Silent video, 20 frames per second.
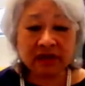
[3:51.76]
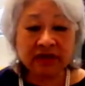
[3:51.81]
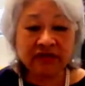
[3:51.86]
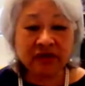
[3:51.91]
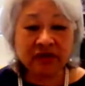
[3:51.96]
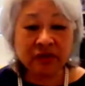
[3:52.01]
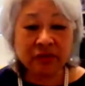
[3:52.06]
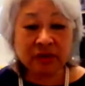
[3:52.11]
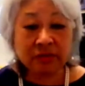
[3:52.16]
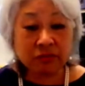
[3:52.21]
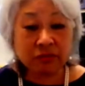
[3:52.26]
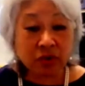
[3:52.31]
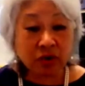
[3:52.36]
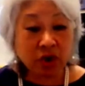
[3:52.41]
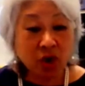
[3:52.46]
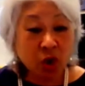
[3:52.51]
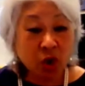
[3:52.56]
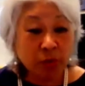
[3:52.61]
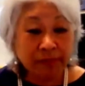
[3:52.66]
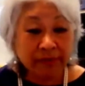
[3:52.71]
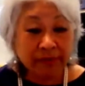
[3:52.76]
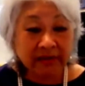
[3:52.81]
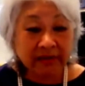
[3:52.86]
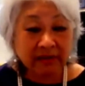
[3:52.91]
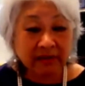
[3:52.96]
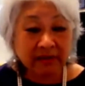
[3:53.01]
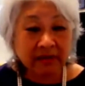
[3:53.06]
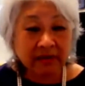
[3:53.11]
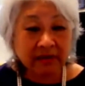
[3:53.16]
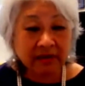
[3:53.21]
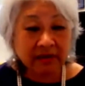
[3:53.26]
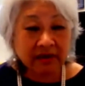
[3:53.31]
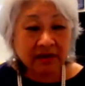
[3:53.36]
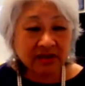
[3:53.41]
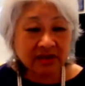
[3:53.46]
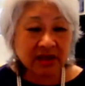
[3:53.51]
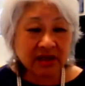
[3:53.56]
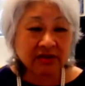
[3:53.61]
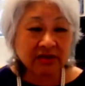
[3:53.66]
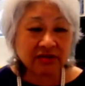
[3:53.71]
if you will, more open
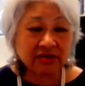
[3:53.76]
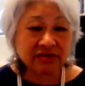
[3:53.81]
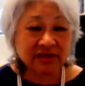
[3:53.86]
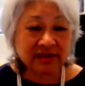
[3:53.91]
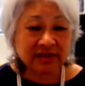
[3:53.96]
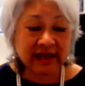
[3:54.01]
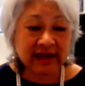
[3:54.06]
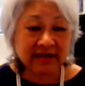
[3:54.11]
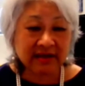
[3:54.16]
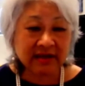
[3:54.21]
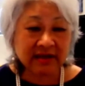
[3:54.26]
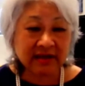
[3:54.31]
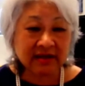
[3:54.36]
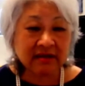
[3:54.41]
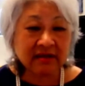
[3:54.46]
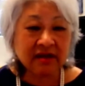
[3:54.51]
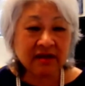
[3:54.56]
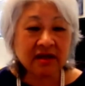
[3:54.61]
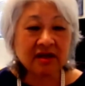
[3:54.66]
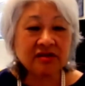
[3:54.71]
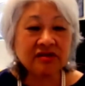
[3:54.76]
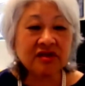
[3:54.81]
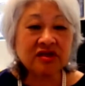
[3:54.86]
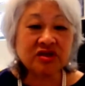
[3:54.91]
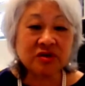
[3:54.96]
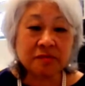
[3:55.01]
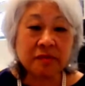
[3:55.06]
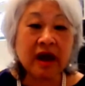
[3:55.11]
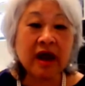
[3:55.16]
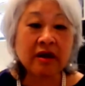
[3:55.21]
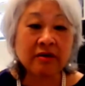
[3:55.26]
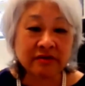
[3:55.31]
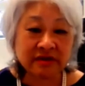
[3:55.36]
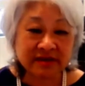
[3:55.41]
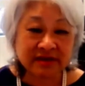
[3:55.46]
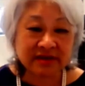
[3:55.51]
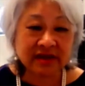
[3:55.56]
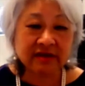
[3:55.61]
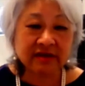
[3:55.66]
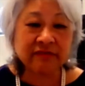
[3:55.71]
to understanding the
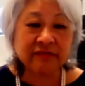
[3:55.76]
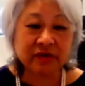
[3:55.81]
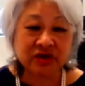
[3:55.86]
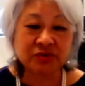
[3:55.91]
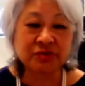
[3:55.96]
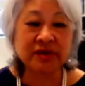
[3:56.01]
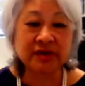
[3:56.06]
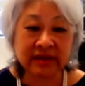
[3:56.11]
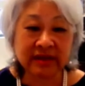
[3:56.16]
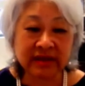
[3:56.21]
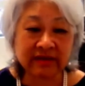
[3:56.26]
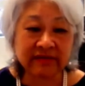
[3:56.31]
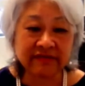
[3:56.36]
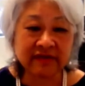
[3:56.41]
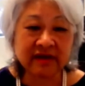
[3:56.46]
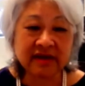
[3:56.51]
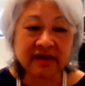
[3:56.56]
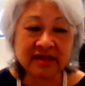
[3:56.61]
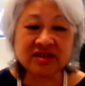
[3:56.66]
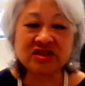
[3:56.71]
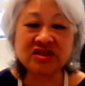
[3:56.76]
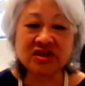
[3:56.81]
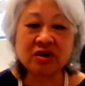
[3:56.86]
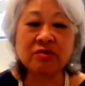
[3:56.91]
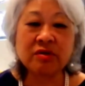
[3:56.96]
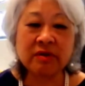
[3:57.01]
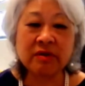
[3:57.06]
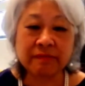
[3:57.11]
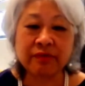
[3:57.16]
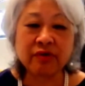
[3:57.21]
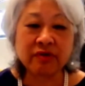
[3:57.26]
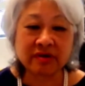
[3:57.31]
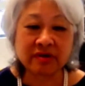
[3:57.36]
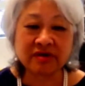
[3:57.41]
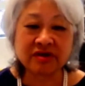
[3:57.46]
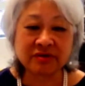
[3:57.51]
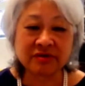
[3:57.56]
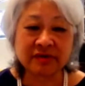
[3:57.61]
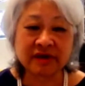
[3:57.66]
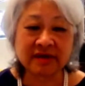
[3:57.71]
democracy in which we live. It's so
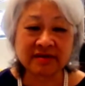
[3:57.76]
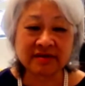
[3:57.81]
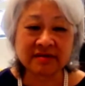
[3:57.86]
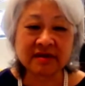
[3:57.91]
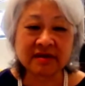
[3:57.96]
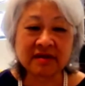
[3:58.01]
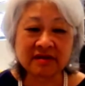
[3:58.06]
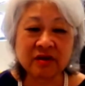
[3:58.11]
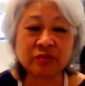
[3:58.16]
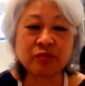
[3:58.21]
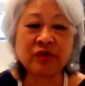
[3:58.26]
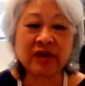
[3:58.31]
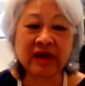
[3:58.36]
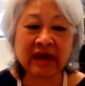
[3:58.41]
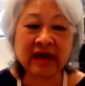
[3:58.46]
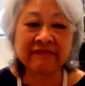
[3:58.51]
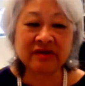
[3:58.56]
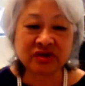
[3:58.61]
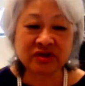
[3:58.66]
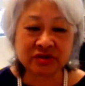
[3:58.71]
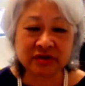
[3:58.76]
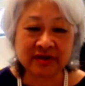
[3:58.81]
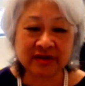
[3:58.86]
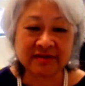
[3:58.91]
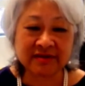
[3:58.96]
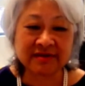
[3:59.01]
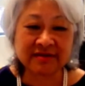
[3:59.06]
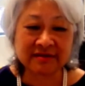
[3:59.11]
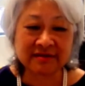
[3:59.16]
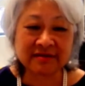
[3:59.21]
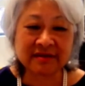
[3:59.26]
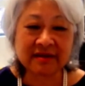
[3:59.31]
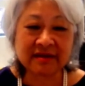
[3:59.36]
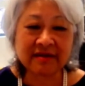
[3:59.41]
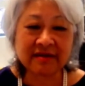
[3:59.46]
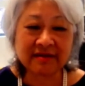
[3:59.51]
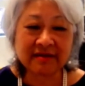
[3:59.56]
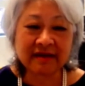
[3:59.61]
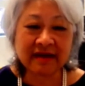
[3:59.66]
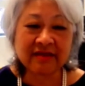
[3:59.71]
important to us that we have a choice
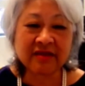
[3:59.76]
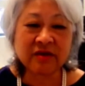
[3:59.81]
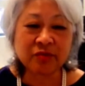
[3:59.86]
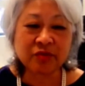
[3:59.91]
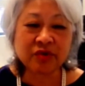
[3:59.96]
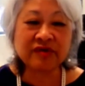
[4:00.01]
and that